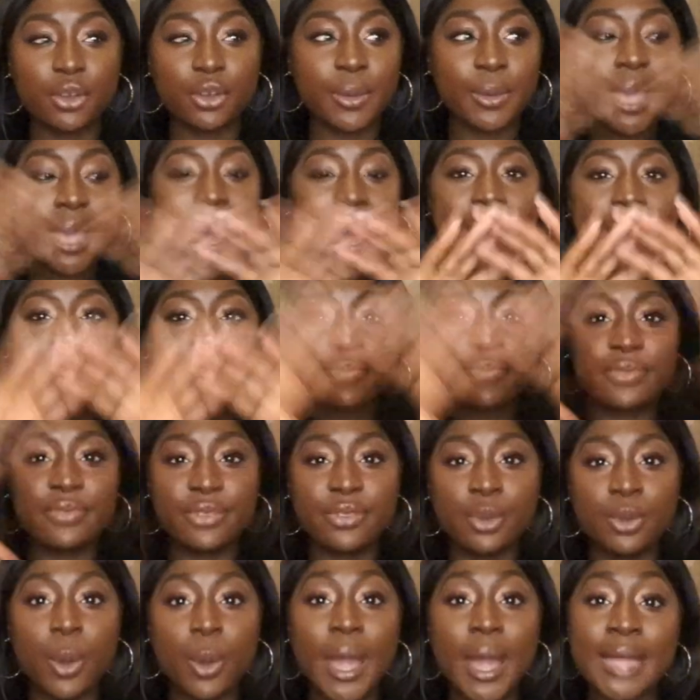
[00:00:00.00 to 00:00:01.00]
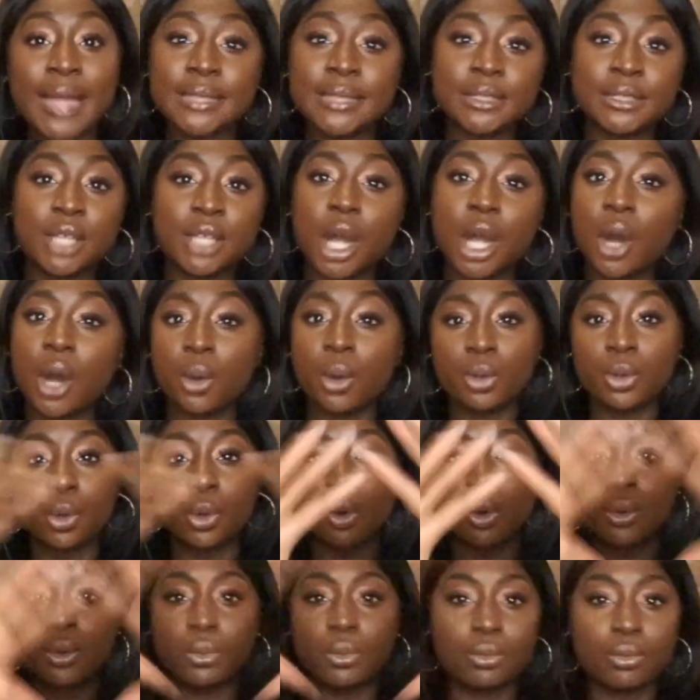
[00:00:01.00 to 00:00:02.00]
you have your end goal,
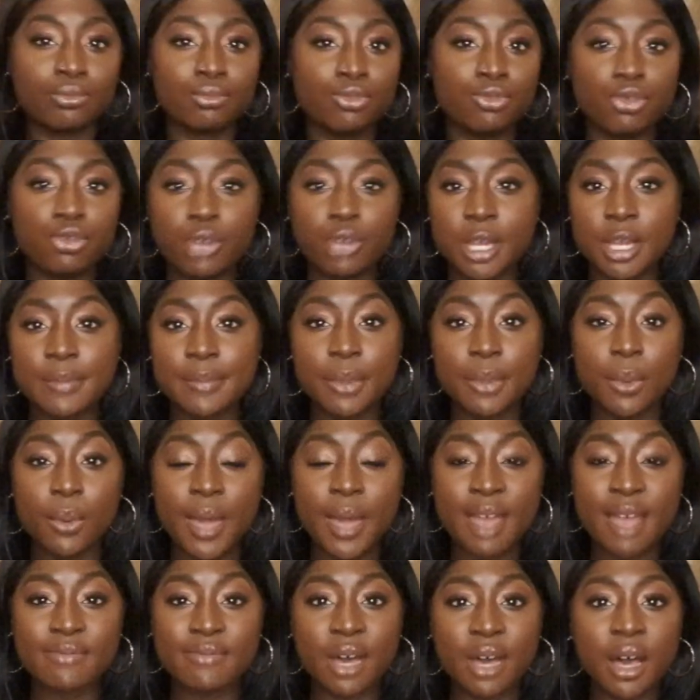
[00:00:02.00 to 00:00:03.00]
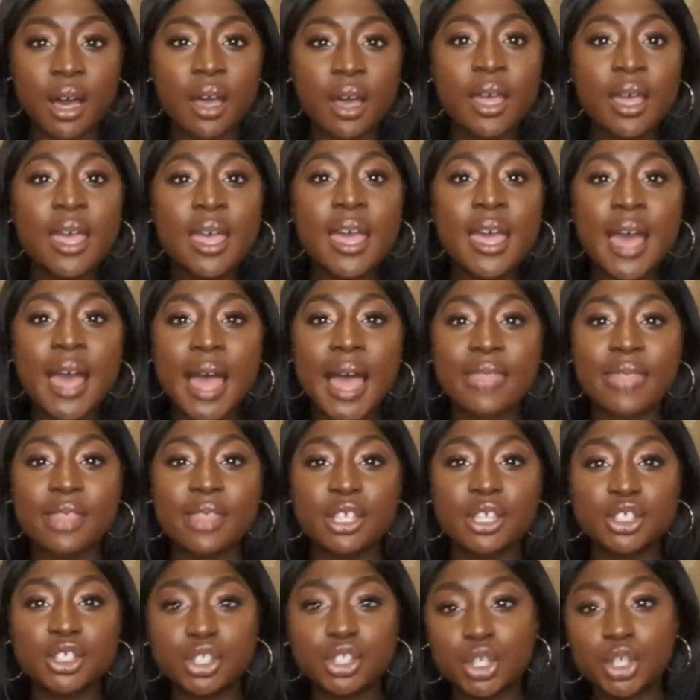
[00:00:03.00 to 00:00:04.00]
your dream or whatever, and
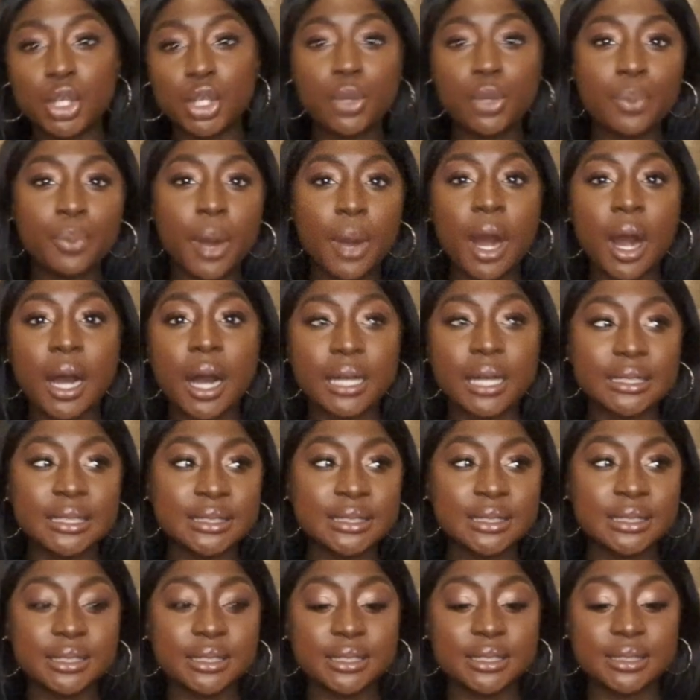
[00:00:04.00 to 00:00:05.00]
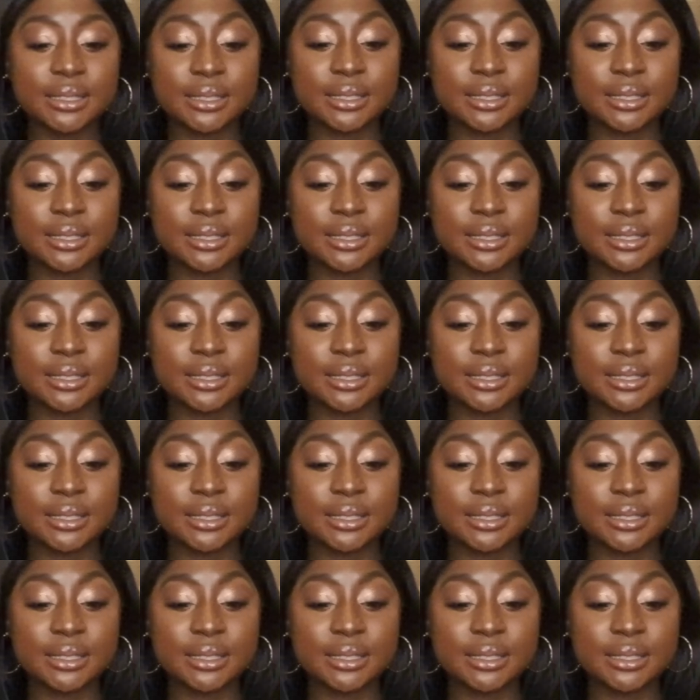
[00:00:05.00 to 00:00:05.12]
there's 2 parts,